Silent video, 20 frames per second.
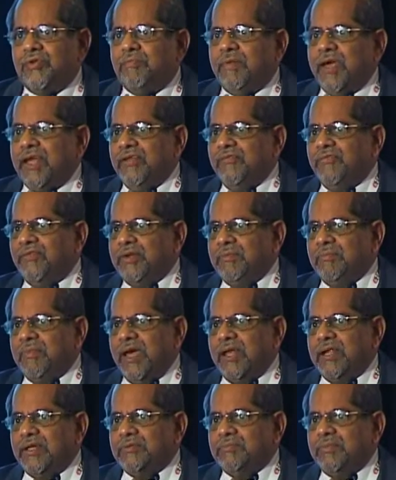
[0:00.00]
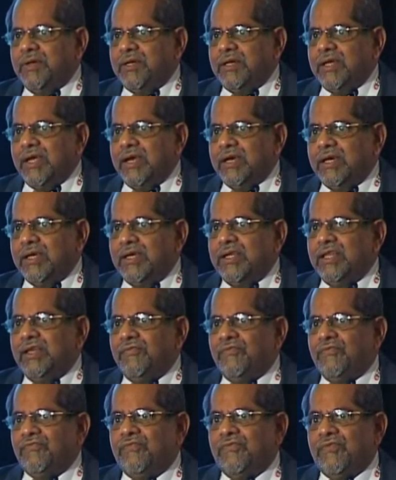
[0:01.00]
of benefit management are really
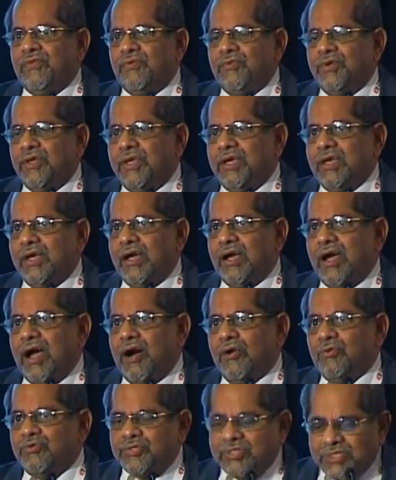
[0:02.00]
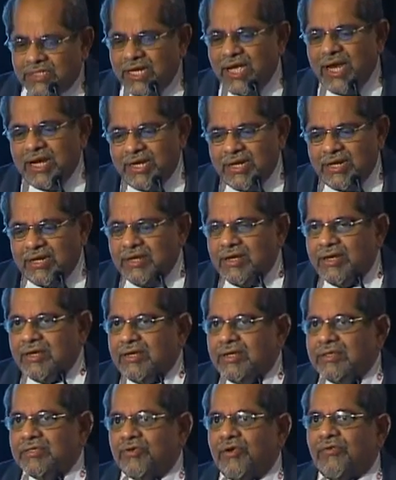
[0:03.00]
flowing outside
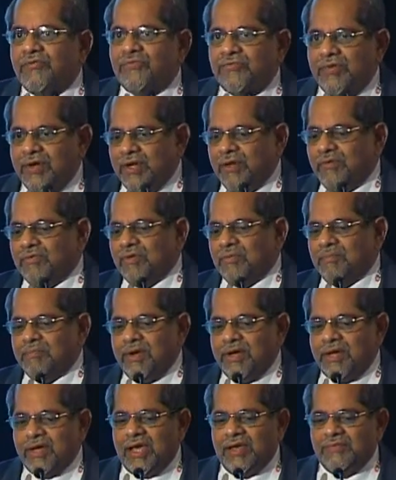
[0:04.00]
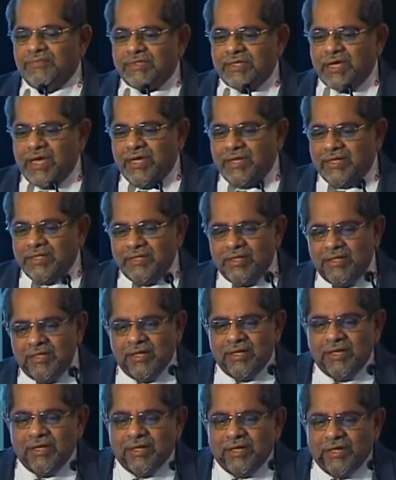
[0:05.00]
software development life cycle.
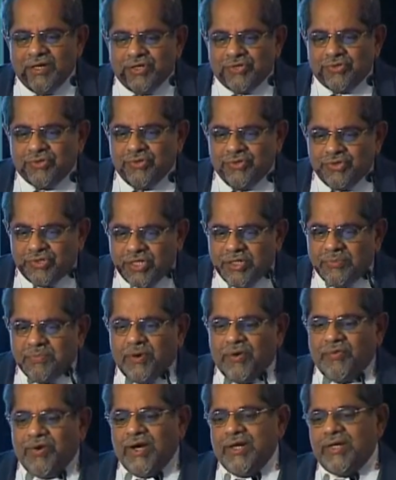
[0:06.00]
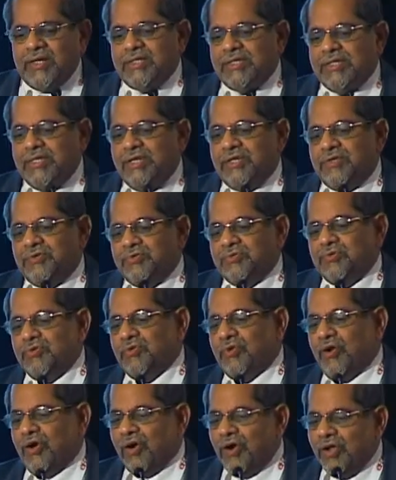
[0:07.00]
Solution providers need to
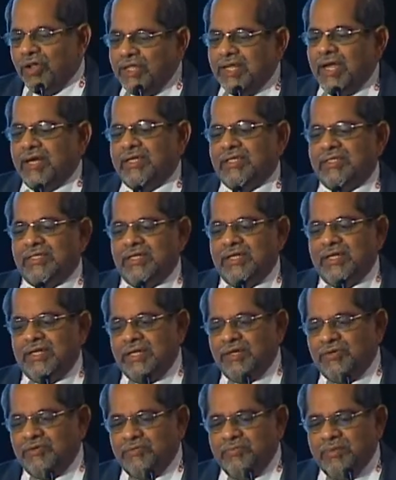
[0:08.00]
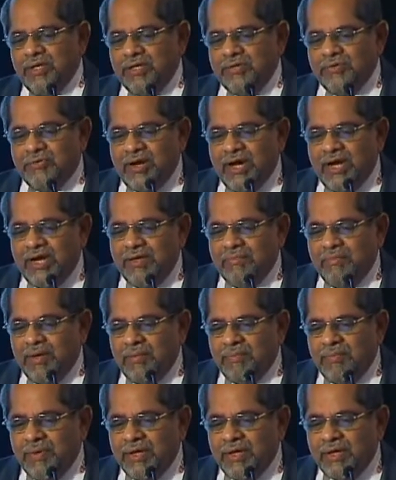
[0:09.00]
know all that is needed to make UID
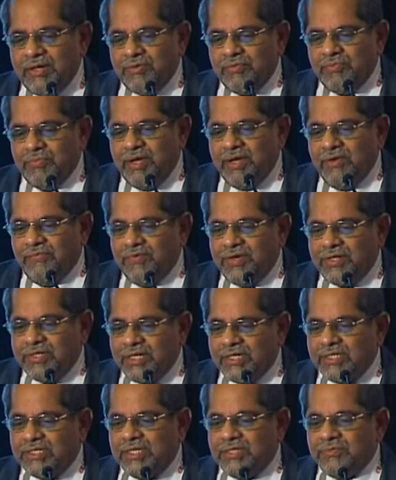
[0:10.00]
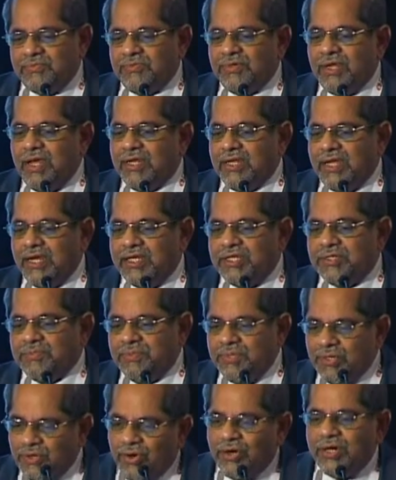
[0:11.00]
mapping to benefit successful, and that is
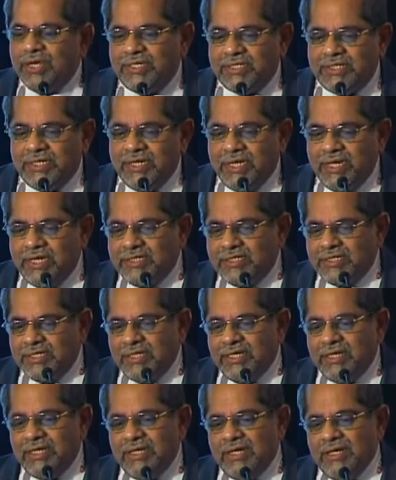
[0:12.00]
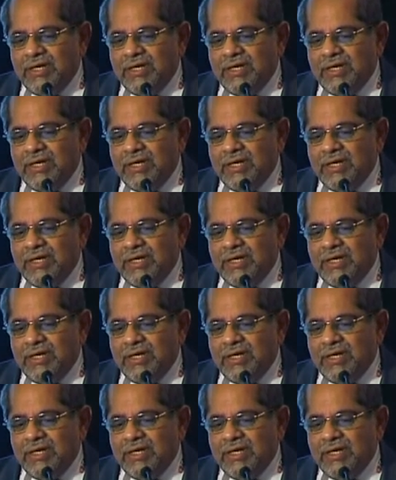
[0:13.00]
beyond SDLC.